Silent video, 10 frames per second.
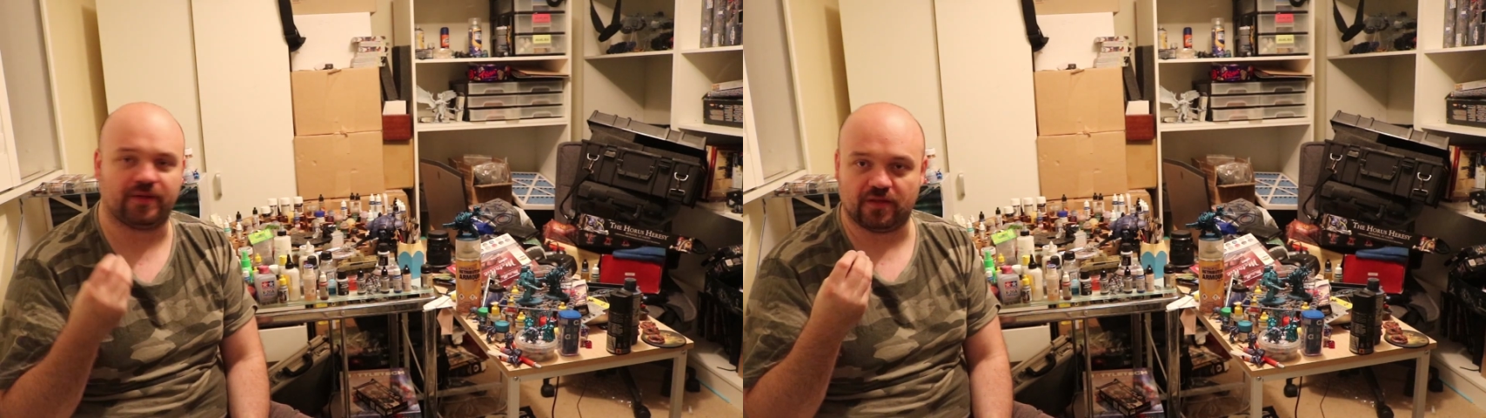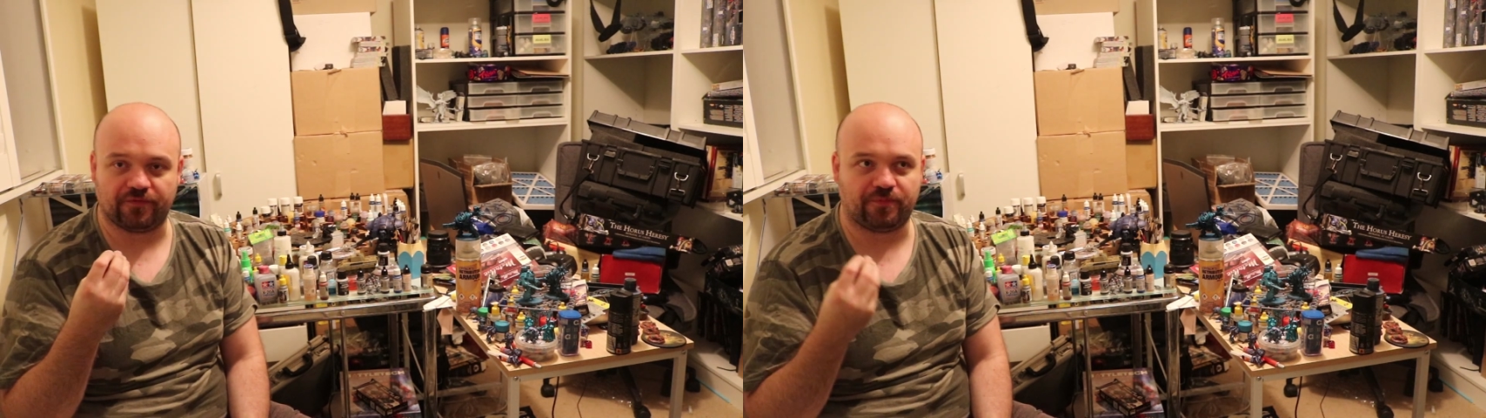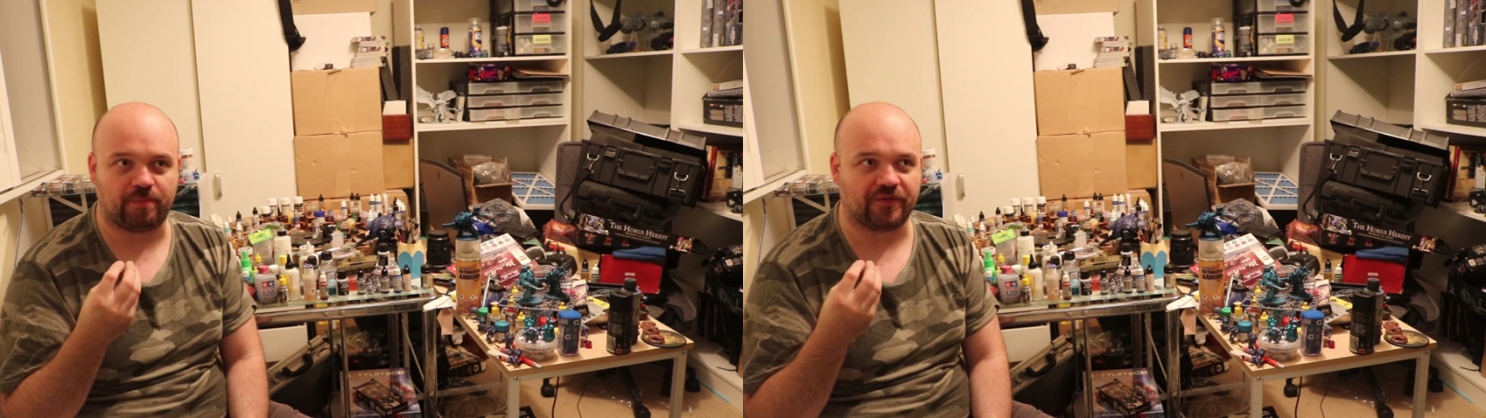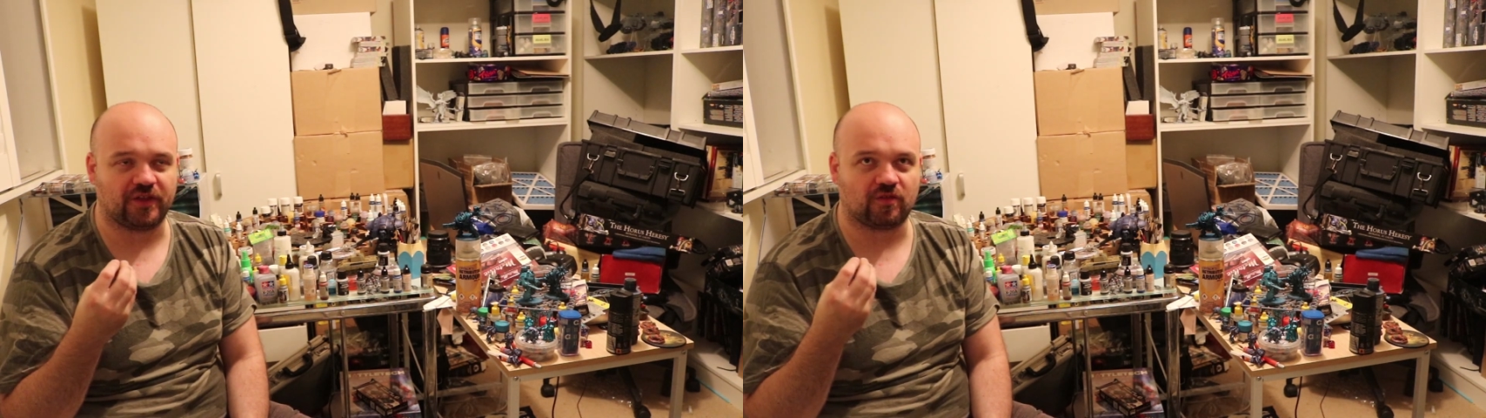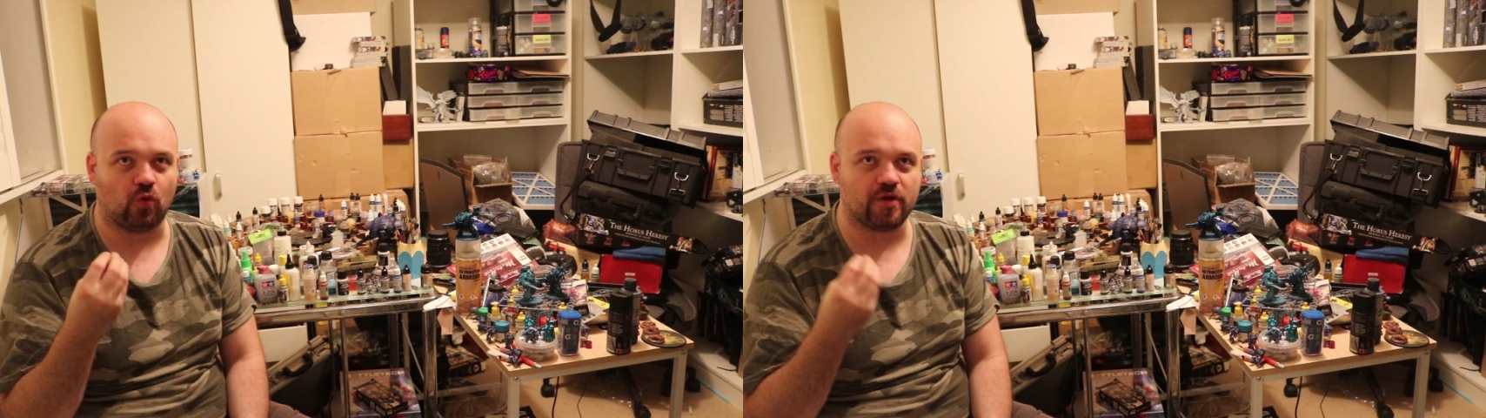
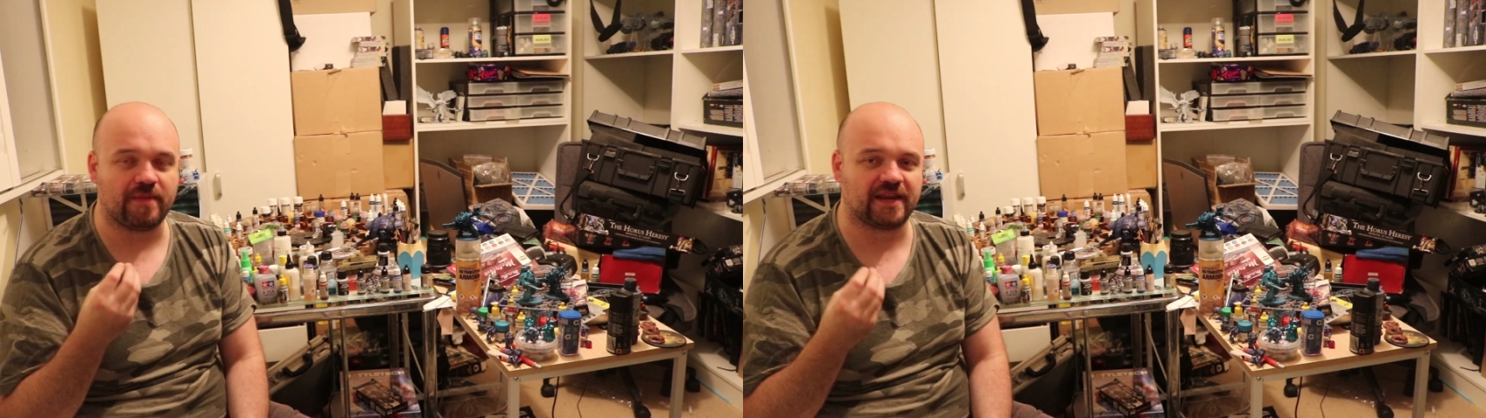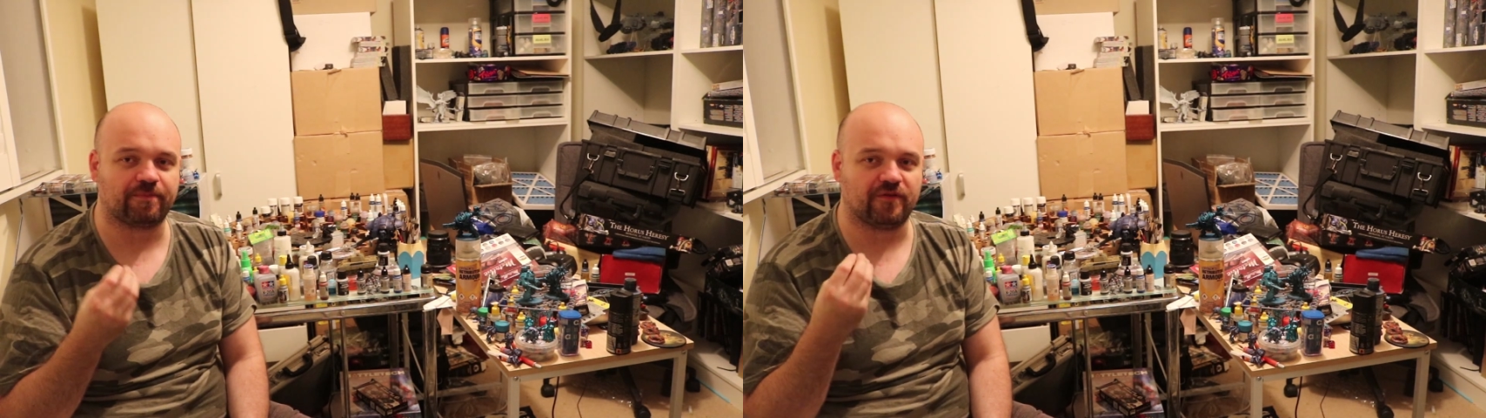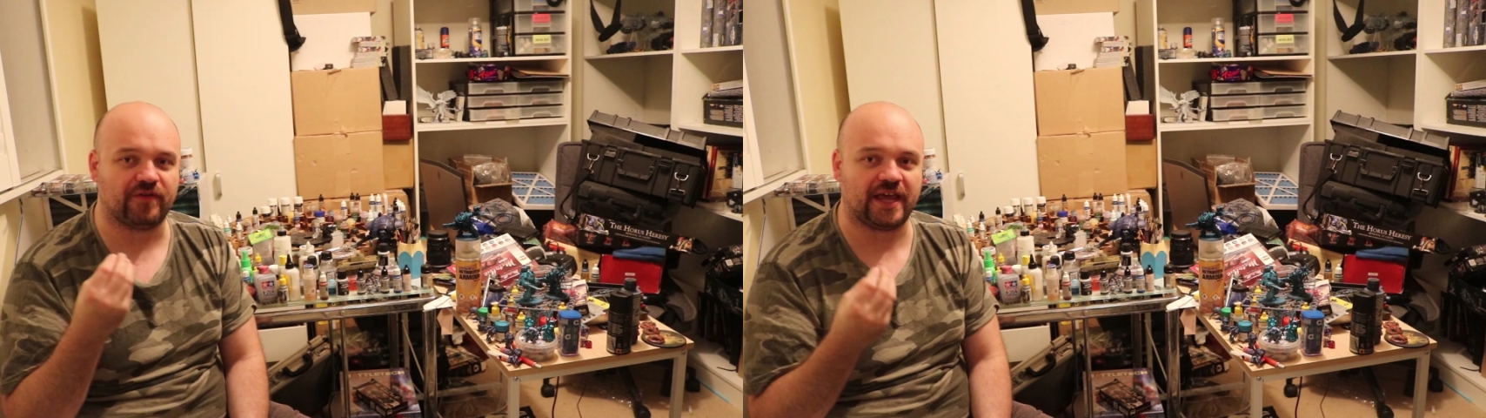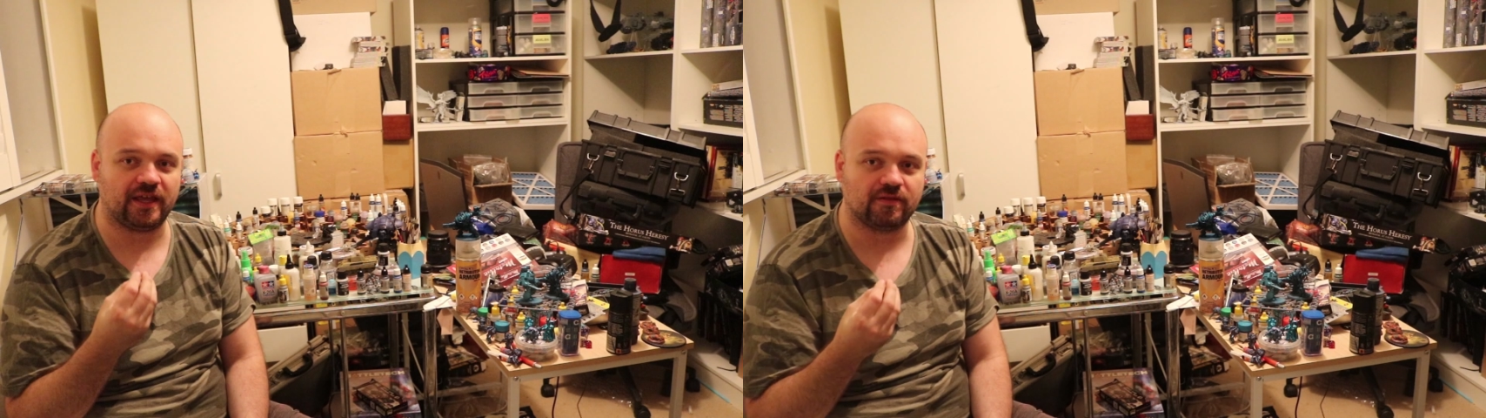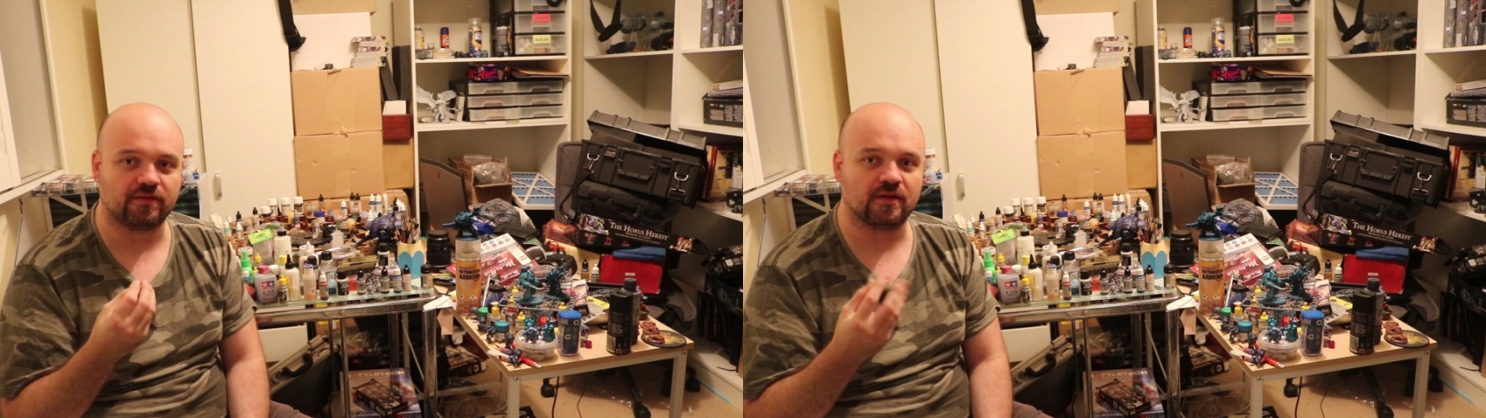
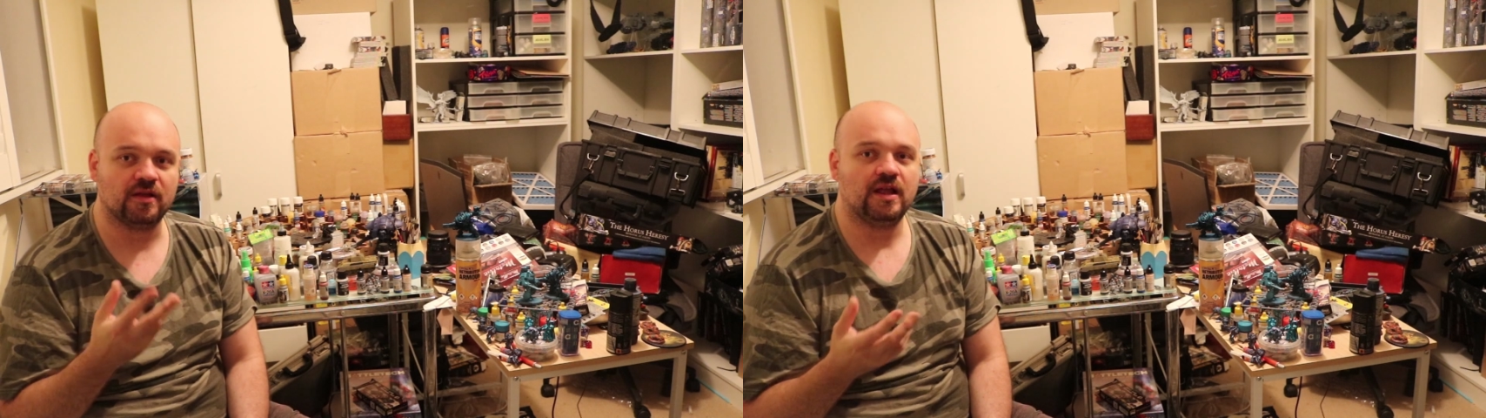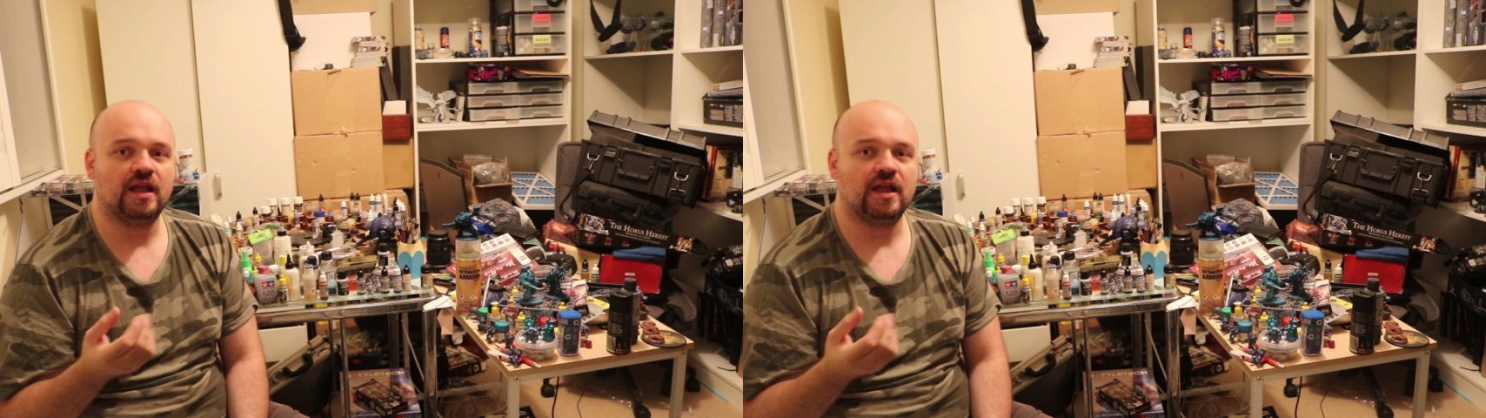purveys.